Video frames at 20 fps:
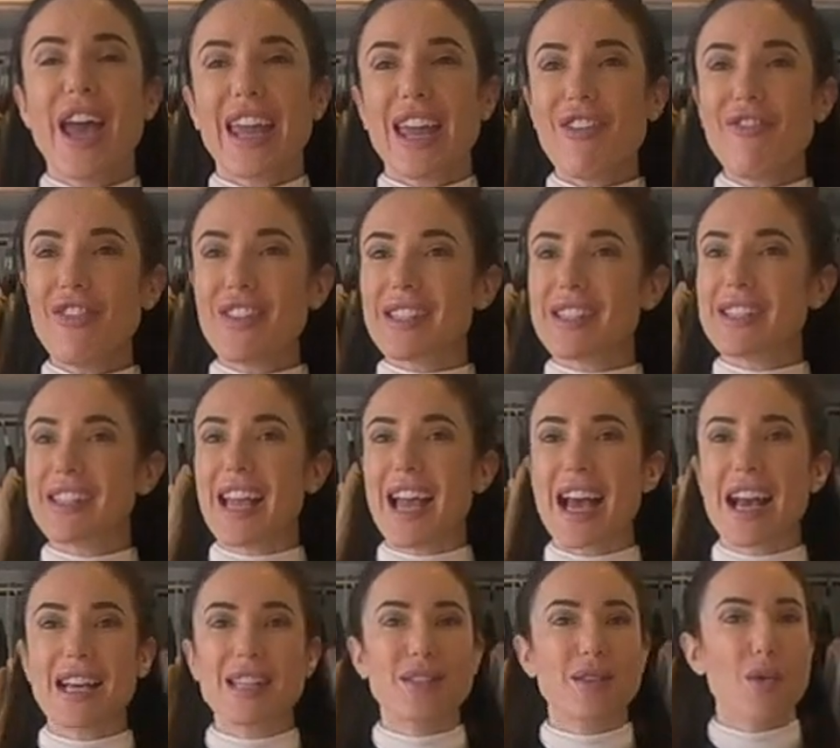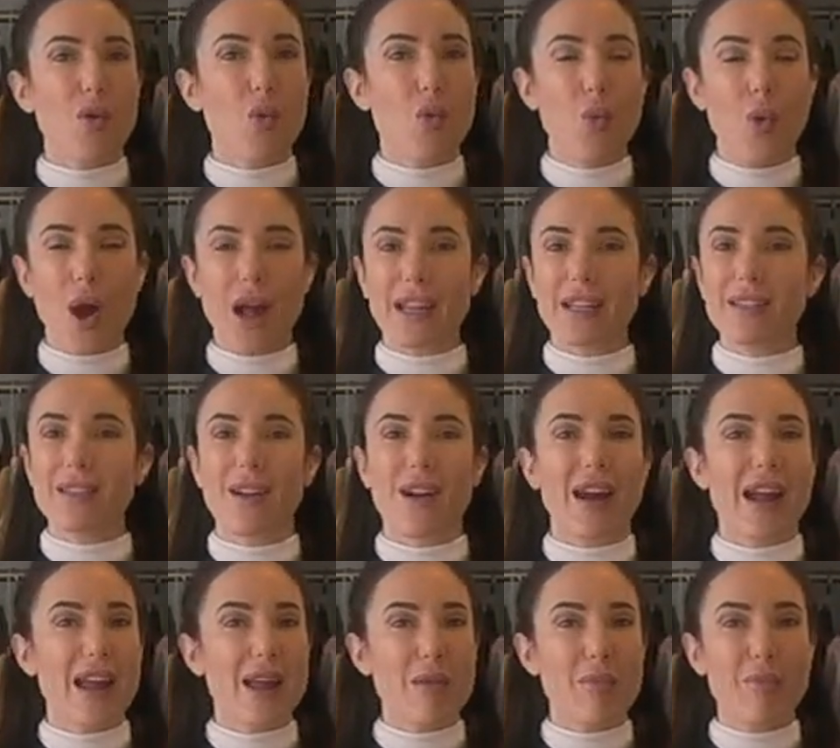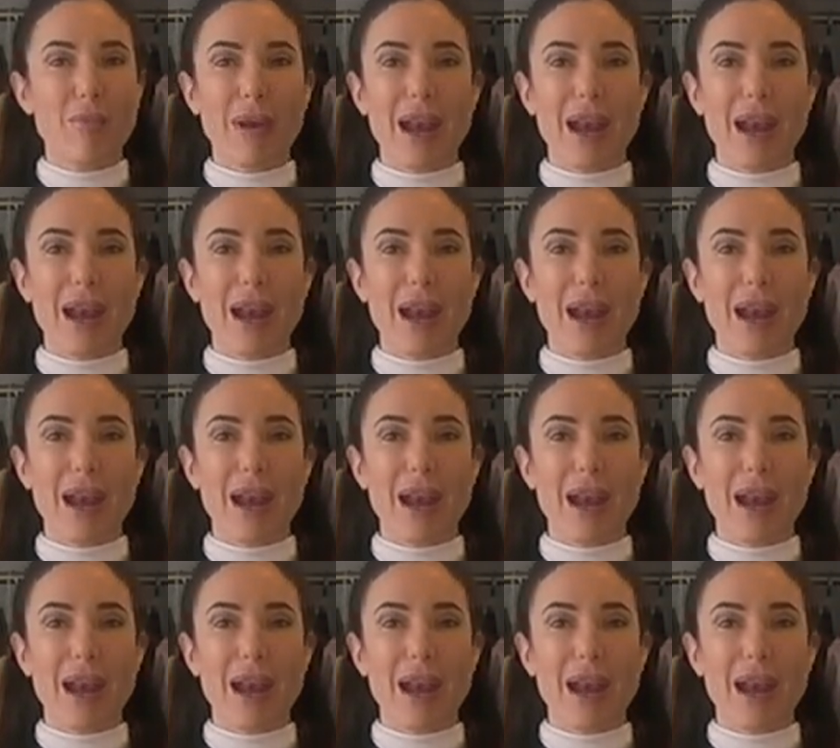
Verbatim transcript: If it says white tie,